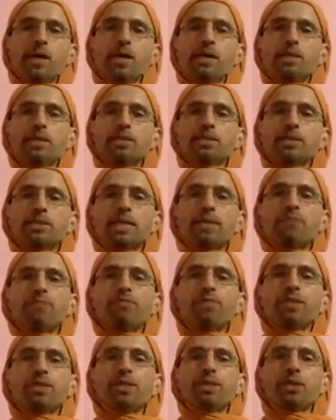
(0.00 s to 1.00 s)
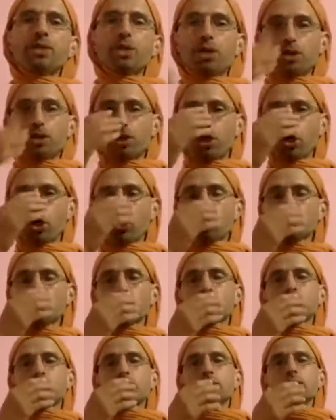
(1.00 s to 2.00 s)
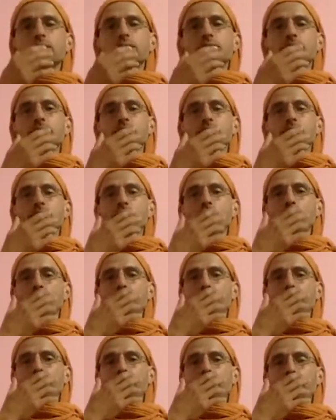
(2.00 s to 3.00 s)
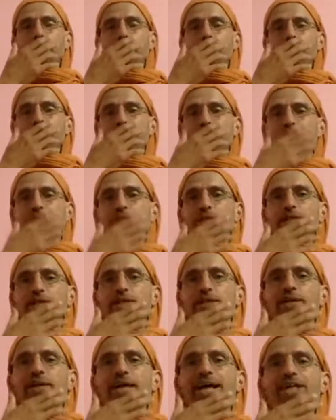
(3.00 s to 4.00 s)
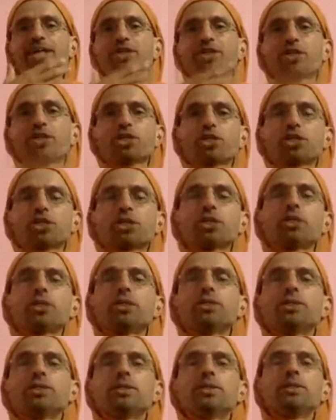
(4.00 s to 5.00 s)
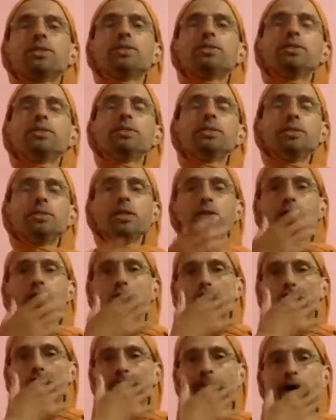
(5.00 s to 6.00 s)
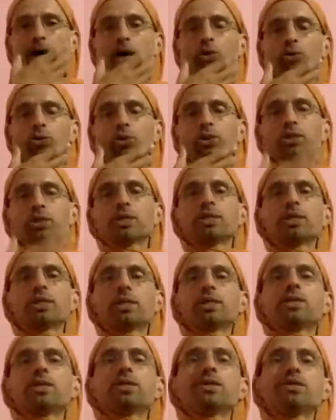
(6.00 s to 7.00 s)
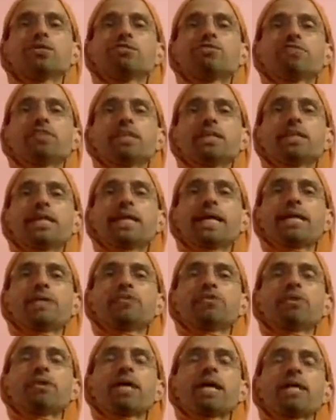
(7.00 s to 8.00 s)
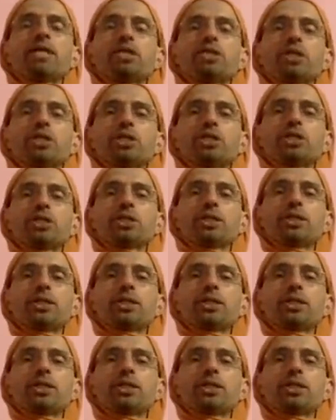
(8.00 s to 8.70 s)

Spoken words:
Same with your nose. You can feel the relaxation. Your mouth, feel that relaxation.